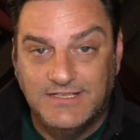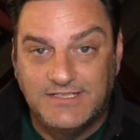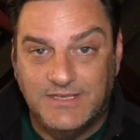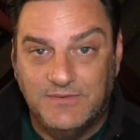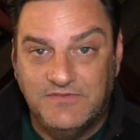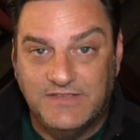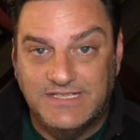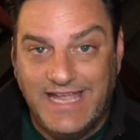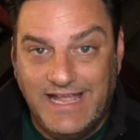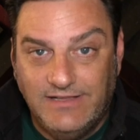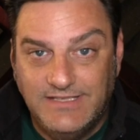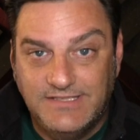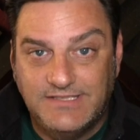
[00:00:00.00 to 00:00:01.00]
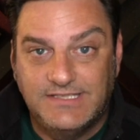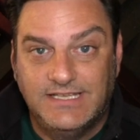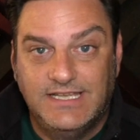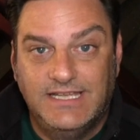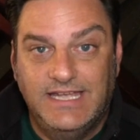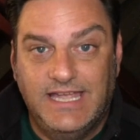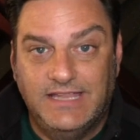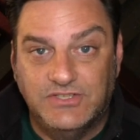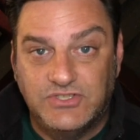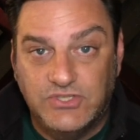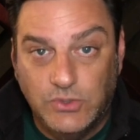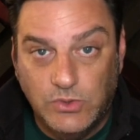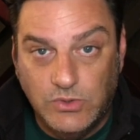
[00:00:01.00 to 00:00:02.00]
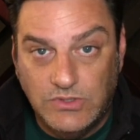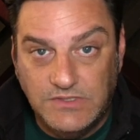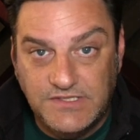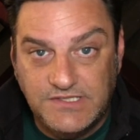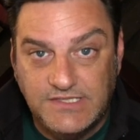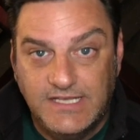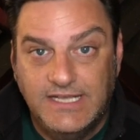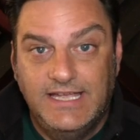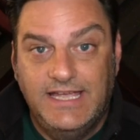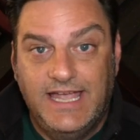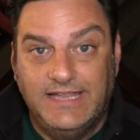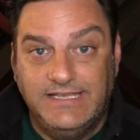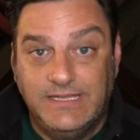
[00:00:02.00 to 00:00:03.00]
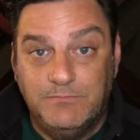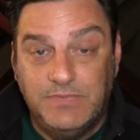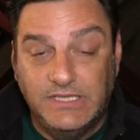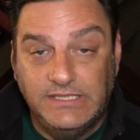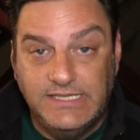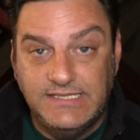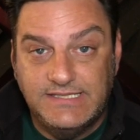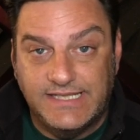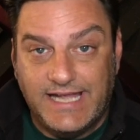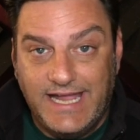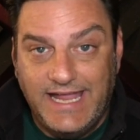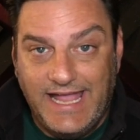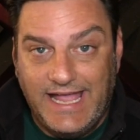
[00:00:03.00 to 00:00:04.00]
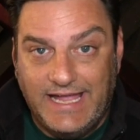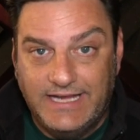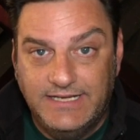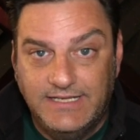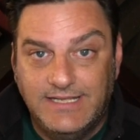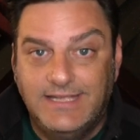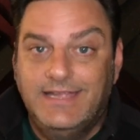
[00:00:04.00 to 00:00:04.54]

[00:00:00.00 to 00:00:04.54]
Some of the talents and the tools and the abilities that I had